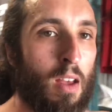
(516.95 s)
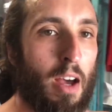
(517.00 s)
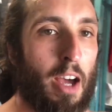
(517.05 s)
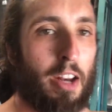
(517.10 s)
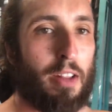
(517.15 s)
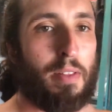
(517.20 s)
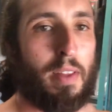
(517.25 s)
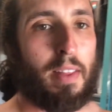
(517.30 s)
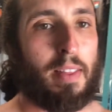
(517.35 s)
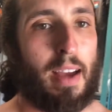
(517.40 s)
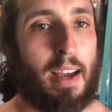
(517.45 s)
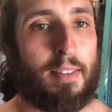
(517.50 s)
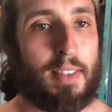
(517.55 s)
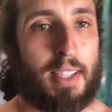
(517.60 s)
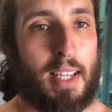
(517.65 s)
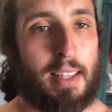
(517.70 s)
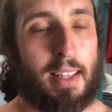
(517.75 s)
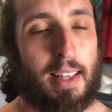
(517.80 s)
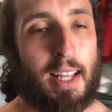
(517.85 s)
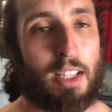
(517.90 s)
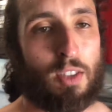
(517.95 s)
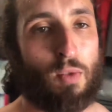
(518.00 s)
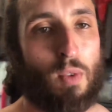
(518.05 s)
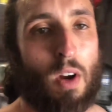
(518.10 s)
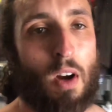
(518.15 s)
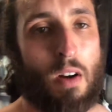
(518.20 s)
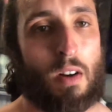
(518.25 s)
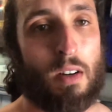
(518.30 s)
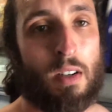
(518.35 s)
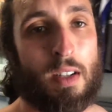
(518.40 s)
I don't think they ever said that that's
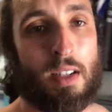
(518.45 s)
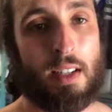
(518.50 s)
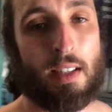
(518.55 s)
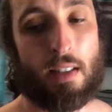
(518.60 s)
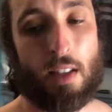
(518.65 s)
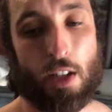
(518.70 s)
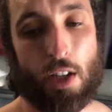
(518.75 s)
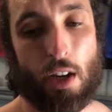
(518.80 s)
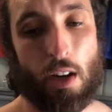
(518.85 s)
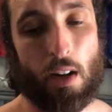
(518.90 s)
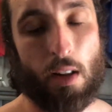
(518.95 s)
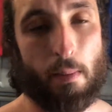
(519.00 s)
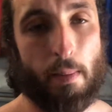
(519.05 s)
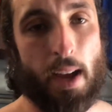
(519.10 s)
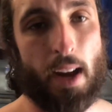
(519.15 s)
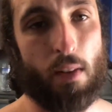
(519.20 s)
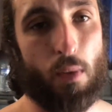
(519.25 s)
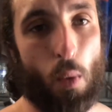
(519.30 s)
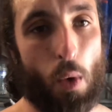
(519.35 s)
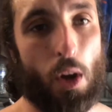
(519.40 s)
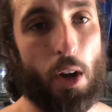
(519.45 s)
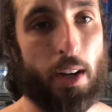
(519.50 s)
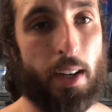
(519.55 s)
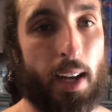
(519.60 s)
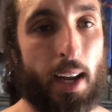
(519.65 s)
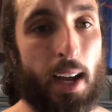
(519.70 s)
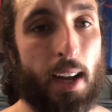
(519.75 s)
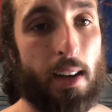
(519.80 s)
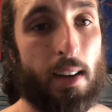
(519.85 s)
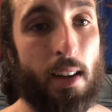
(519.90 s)
wrong. It's the total amount of work
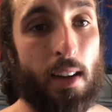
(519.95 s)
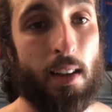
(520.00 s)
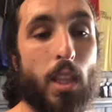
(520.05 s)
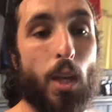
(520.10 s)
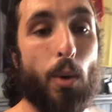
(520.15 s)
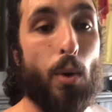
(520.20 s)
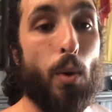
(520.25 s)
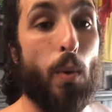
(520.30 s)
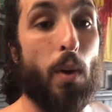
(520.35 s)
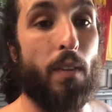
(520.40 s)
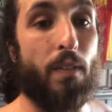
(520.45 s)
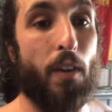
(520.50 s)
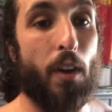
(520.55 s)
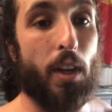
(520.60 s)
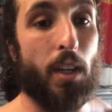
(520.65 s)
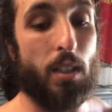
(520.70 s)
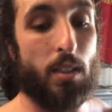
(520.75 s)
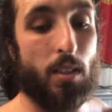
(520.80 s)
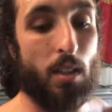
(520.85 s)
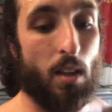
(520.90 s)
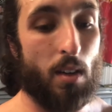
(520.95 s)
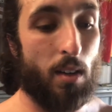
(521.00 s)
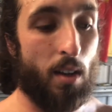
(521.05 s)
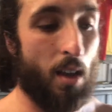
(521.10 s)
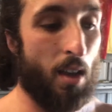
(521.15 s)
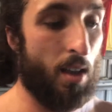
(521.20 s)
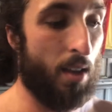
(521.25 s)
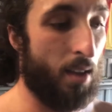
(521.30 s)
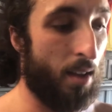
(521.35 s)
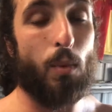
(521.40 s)
done that we want to focus on.
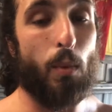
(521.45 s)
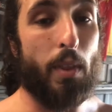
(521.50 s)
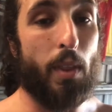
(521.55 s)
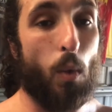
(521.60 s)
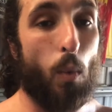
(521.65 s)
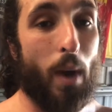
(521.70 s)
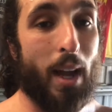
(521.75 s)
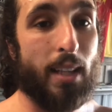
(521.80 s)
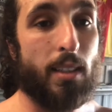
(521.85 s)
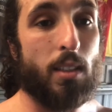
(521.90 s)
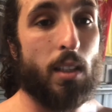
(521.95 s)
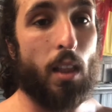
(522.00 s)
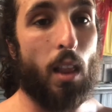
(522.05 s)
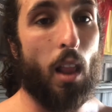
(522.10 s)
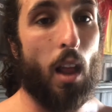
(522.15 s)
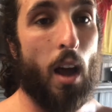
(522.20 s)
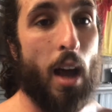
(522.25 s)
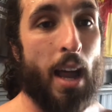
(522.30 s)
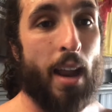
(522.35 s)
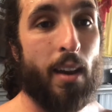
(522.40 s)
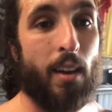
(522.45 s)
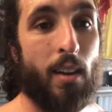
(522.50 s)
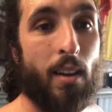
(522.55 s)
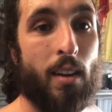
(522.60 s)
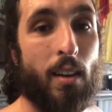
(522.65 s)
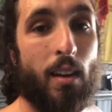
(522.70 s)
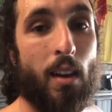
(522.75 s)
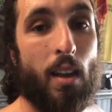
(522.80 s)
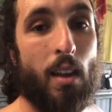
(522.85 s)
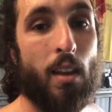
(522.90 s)
When the weights are light,
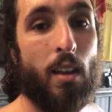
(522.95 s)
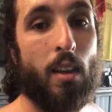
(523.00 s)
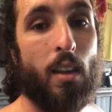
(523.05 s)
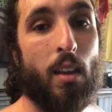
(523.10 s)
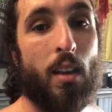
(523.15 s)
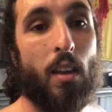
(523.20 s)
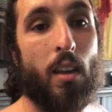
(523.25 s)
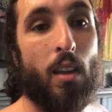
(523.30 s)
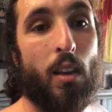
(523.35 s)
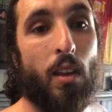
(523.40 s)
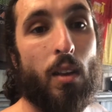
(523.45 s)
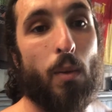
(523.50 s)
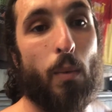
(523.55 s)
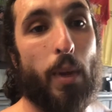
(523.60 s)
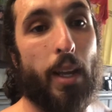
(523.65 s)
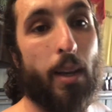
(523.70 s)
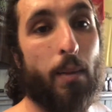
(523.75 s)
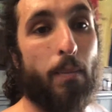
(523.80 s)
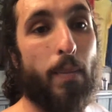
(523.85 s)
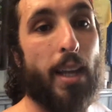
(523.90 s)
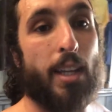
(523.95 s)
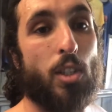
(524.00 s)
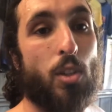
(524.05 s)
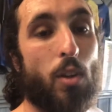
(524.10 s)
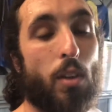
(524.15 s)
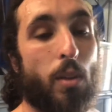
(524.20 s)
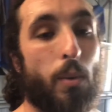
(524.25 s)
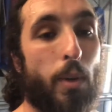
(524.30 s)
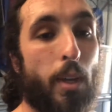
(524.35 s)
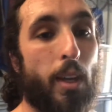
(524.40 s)
we can make
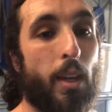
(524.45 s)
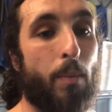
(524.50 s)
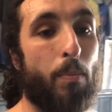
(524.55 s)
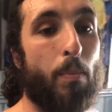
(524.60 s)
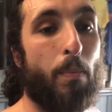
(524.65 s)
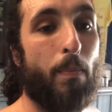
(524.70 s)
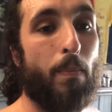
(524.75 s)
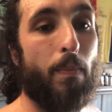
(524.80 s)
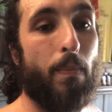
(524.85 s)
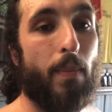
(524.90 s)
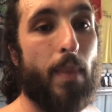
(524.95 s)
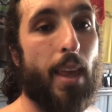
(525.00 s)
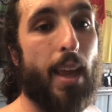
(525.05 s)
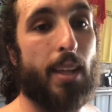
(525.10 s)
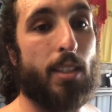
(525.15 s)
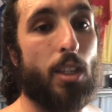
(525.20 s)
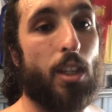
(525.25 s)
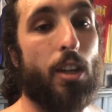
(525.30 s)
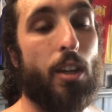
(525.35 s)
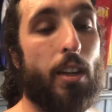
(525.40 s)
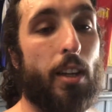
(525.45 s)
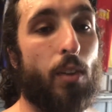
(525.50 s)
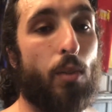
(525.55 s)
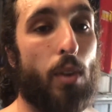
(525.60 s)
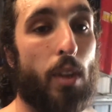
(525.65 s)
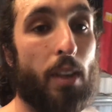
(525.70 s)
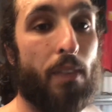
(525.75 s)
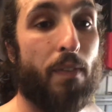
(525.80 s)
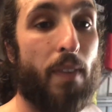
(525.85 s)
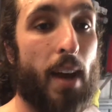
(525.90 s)
sure that we're executing
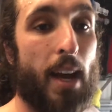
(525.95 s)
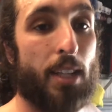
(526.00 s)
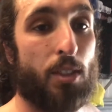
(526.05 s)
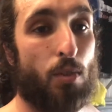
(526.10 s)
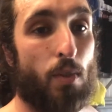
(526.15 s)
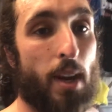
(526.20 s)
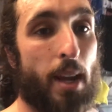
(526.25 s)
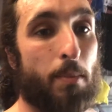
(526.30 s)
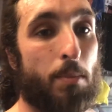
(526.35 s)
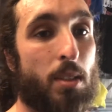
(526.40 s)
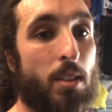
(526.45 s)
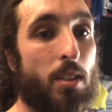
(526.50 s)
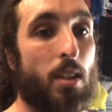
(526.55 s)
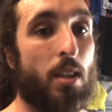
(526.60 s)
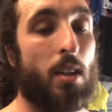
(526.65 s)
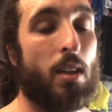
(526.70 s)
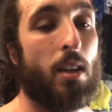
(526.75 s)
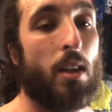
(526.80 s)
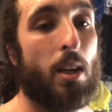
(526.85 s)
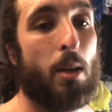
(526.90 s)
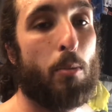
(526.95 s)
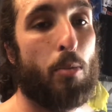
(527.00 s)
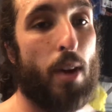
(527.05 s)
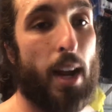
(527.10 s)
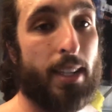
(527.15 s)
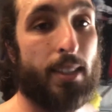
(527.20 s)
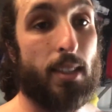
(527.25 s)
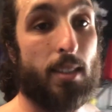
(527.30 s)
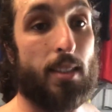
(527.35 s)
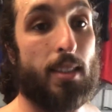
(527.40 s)
really fast reps,
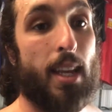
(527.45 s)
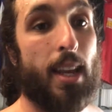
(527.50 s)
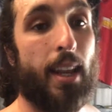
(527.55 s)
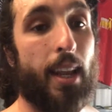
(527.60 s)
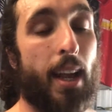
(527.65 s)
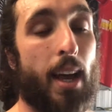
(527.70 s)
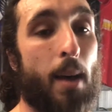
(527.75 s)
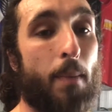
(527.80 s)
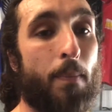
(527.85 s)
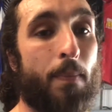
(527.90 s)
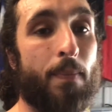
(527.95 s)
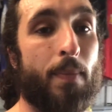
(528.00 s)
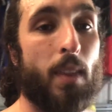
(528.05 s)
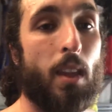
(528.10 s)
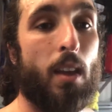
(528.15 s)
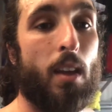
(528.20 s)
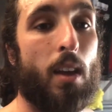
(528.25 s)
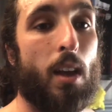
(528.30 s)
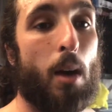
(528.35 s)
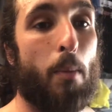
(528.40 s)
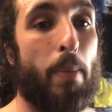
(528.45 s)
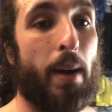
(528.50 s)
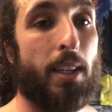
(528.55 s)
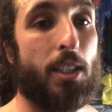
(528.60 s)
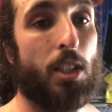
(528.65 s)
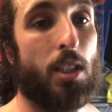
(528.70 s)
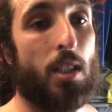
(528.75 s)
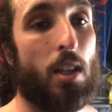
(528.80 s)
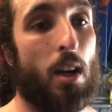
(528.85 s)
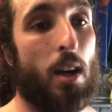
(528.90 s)
practice setting up a
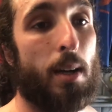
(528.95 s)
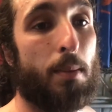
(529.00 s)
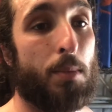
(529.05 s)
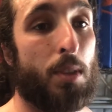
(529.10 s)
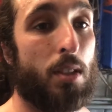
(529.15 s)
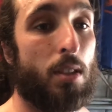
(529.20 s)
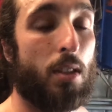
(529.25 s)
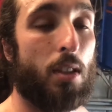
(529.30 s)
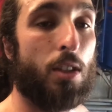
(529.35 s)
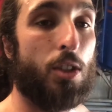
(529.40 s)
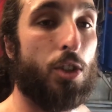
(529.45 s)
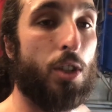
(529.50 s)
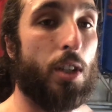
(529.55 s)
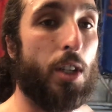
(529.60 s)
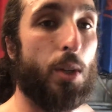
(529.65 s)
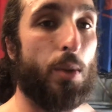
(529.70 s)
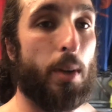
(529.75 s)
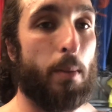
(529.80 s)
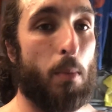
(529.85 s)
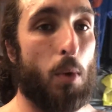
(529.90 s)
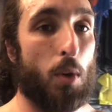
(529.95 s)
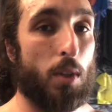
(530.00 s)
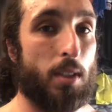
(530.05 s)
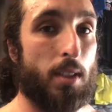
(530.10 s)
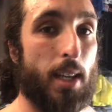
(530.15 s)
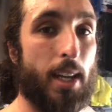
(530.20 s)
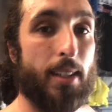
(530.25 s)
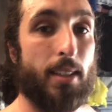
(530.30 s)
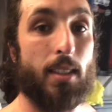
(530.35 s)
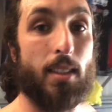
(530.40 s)
bunch of times due to doing more
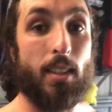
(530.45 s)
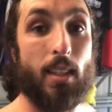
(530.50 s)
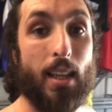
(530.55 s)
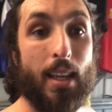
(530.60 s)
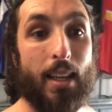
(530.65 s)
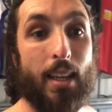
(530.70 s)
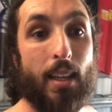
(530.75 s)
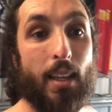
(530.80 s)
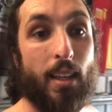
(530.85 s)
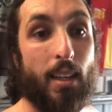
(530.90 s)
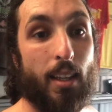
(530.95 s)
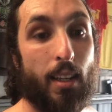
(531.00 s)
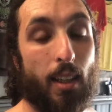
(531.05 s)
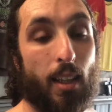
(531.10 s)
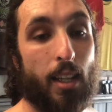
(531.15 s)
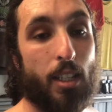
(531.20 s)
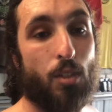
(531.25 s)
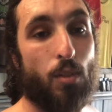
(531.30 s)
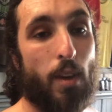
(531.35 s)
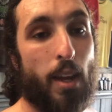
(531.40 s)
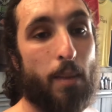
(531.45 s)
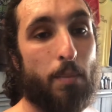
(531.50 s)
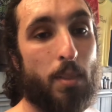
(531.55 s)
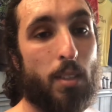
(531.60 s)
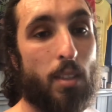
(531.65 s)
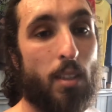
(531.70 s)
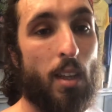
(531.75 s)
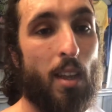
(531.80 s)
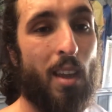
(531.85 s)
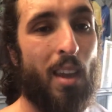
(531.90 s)
sets and less
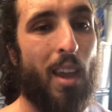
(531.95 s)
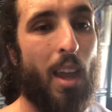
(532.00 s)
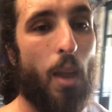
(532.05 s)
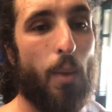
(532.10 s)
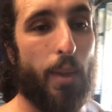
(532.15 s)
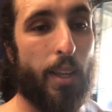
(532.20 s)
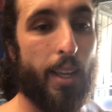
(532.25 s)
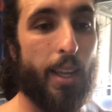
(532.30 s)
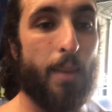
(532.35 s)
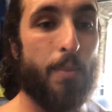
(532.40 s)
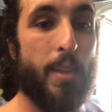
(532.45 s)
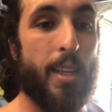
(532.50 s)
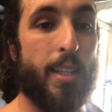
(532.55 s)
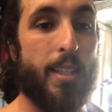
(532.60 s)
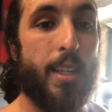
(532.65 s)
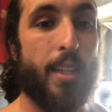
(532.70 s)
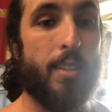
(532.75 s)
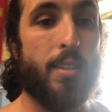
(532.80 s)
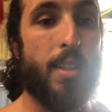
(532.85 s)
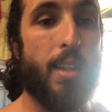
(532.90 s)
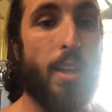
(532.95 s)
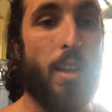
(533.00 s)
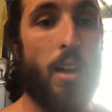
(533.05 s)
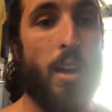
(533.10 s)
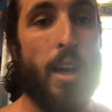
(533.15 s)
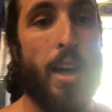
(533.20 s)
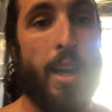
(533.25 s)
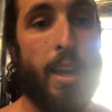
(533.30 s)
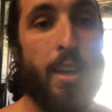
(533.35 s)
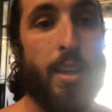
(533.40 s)
reps, and we can keep the intensity
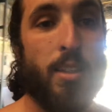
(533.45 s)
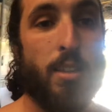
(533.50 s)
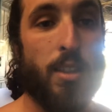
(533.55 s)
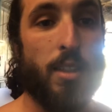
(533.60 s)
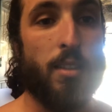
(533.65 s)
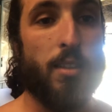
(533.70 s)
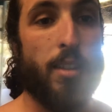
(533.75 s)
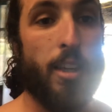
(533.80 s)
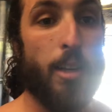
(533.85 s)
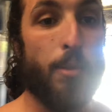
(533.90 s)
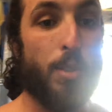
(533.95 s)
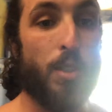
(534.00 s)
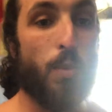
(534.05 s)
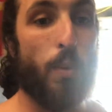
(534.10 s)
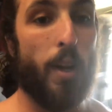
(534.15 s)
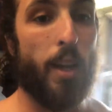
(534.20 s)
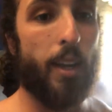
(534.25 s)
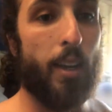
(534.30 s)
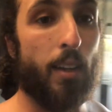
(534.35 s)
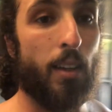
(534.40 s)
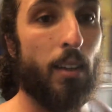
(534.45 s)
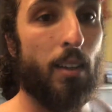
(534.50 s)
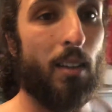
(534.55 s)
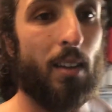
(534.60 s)
high. As you can see, I'm sweating.